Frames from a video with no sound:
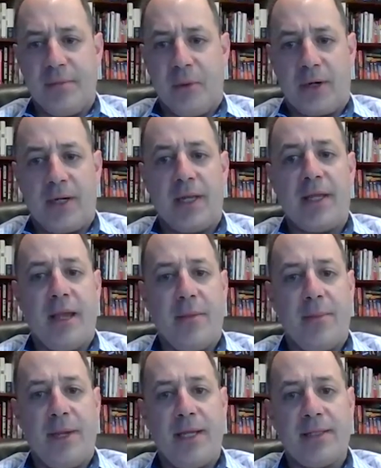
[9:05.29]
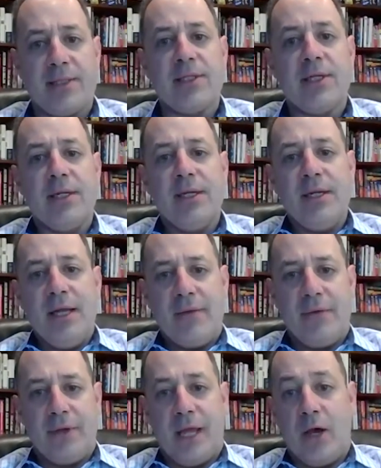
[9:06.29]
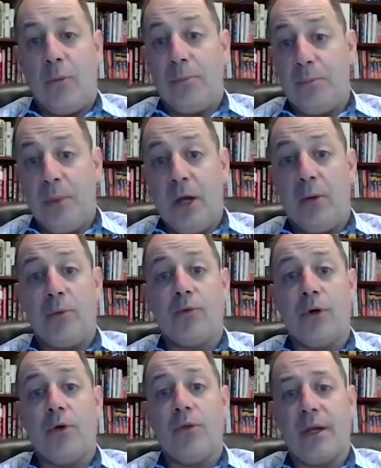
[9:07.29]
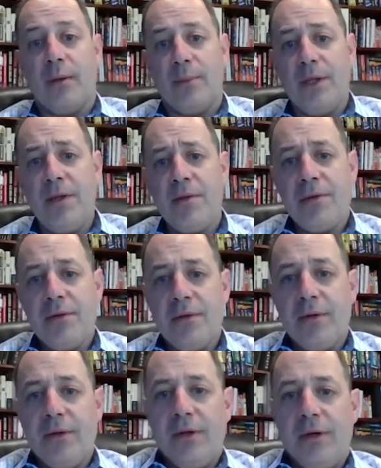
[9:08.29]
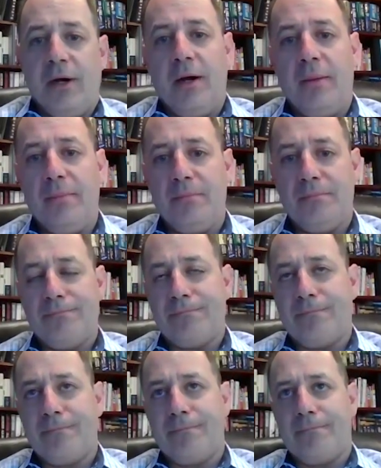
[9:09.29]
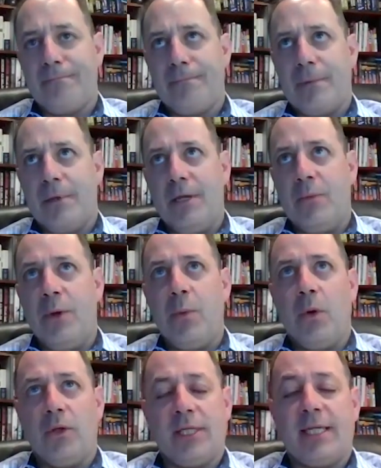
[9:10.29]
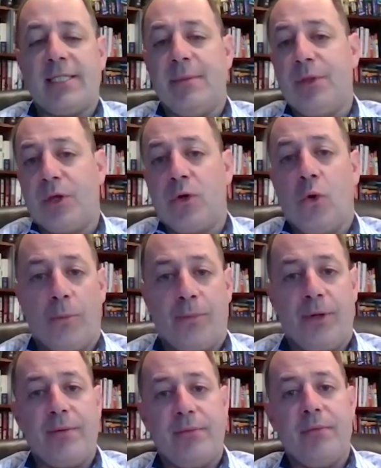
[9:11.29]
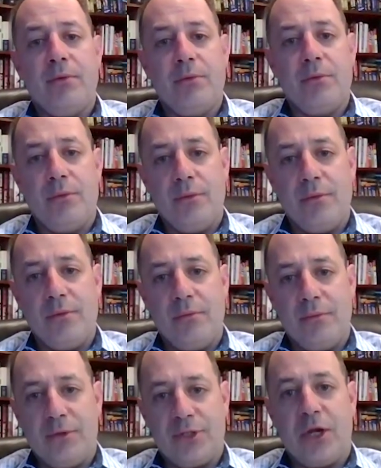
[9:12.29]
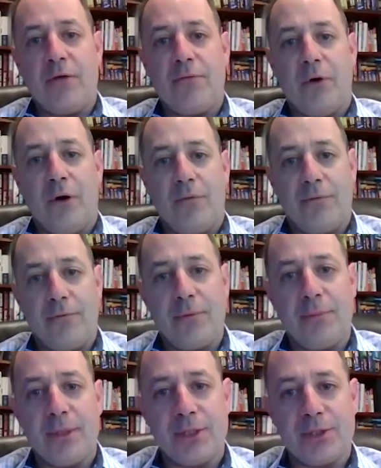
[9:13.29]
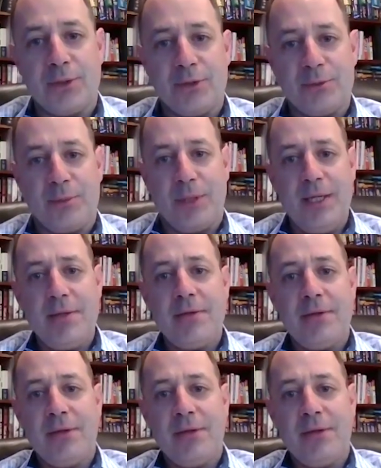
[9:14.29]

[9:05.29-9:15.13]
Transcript: marketing campaigns and really help grow the company. We will take some of the corporate stuff off of the business owner's plate.